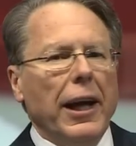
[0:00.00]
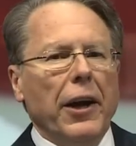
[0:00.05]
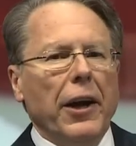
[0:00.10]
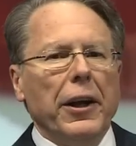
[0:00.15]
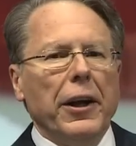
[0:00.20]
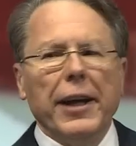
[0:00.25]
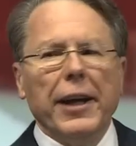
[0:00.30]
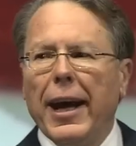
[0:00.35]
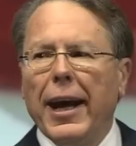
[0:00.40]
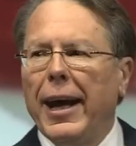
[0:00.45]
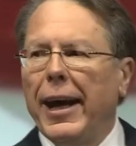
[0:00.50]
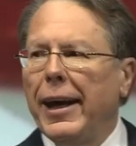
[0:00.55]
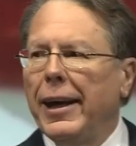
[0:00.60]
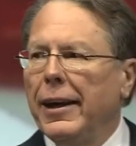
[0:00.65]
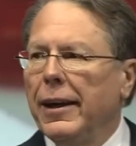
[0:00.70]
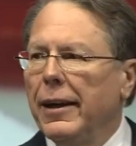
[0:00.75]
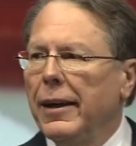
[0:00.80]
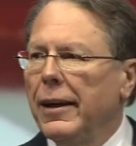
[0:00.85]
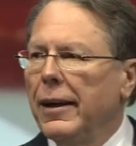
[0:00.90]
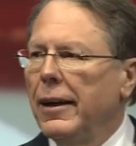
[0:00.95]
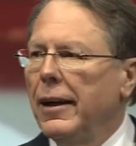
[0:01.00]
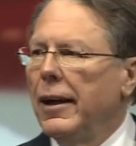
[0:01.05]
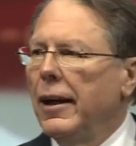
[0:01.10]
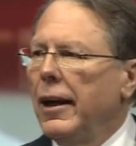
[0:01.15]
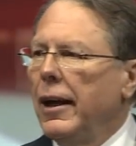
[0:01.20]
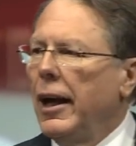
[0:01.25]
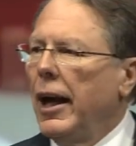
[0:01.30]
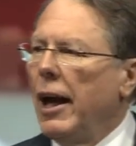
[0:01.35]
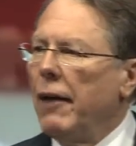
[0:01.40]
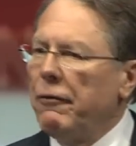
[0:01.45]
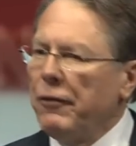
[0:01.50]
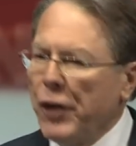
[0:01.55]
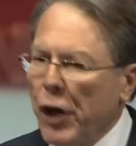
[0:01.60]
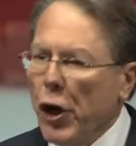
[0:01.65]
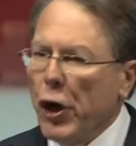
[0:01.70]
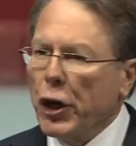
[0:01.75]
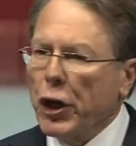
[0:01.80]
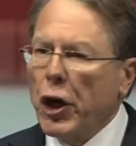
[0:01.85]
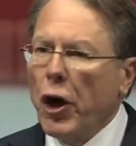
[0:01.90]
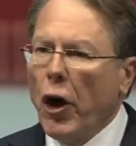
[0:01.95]
here today? If
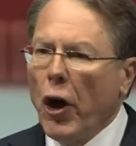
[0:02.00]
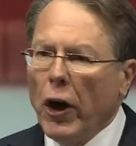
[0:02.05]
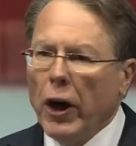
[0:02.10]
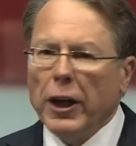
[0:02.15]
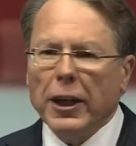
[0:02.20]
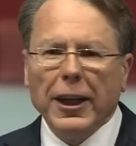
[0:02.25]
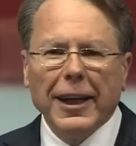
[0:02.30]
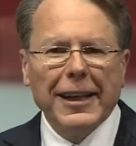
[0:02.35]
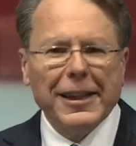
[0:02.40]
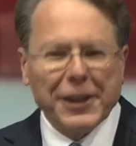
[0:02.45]
you're currently